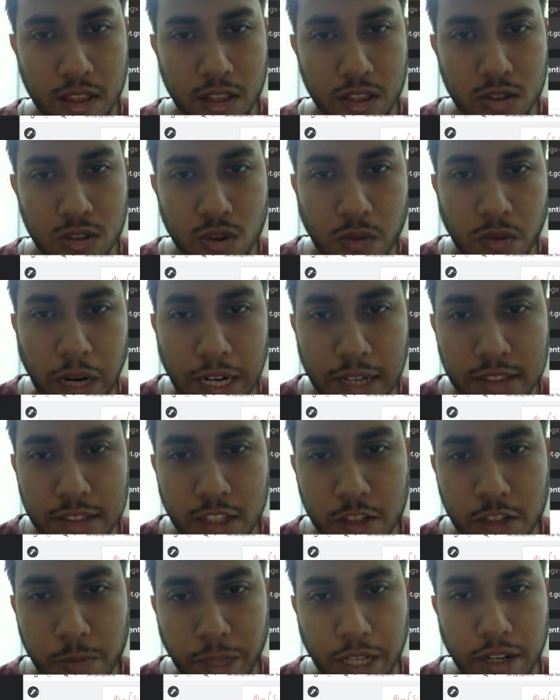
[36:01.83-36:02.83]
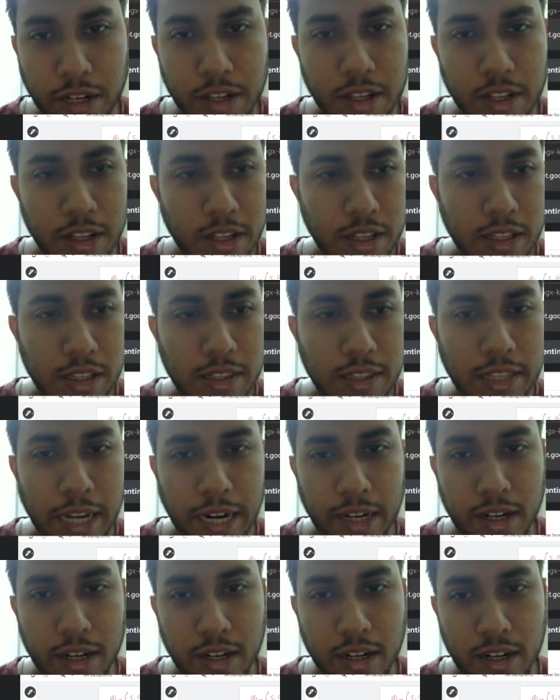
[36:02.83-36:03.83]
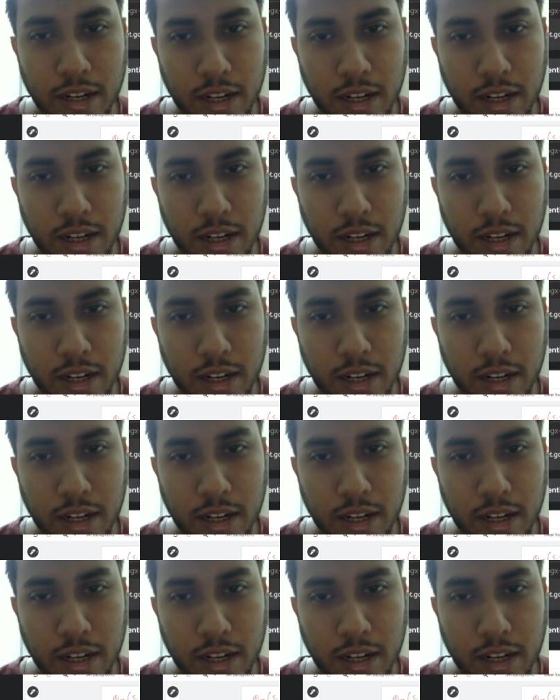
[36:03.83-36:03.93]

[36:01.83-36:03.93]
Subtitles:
So what does this mean? That